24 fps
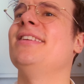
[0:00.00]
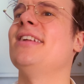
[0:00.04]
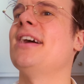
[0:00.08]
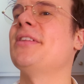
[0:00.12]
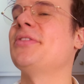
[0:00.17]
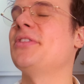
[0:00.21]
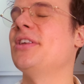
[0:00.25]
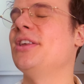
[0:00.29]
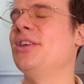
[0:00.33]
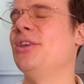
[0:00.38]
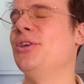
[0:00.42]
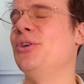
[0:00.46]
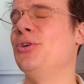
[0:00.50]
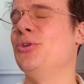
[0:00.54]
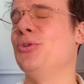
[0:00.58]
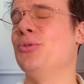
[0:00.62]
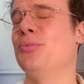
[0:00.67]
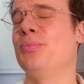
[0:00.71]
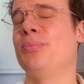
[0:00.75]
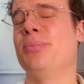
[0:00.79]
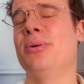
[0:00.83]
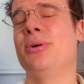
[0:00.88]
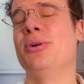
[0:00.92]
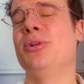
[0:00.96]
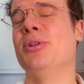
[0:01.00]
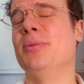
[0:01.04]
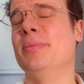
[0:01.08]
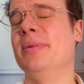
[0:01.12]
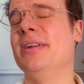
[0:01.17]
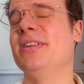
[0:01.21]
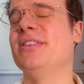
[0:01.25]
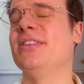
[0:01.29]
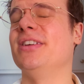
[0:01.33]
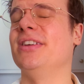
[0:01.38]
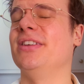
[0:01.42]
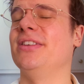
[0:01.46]
Not that you pull
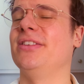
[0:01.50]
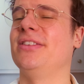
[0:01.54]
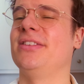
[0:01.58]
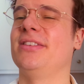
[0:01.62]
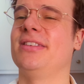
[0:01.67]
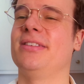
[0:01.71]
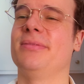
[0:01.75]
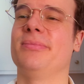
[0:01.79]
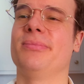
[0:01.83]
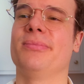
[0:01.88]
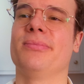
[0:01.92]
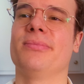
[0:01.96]
bitches.